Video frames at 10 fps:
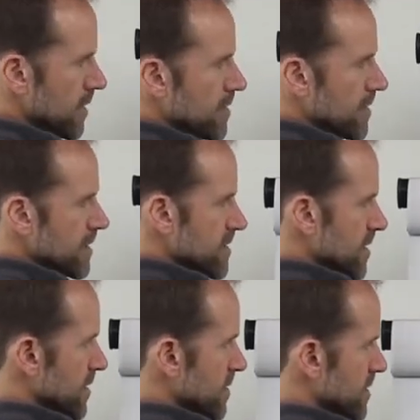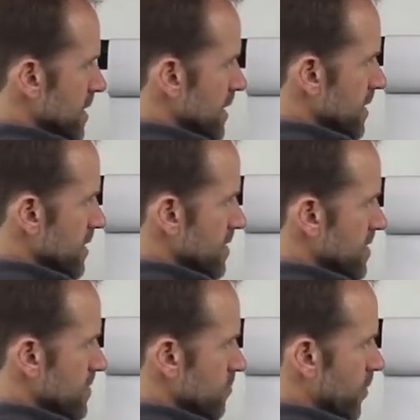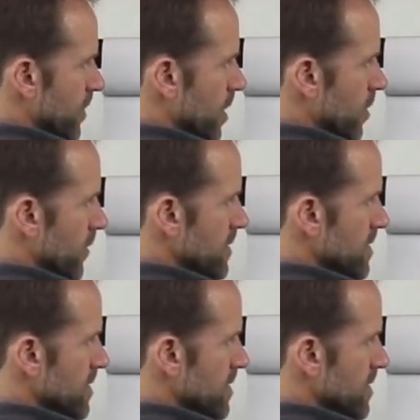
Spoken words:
This is the what we call the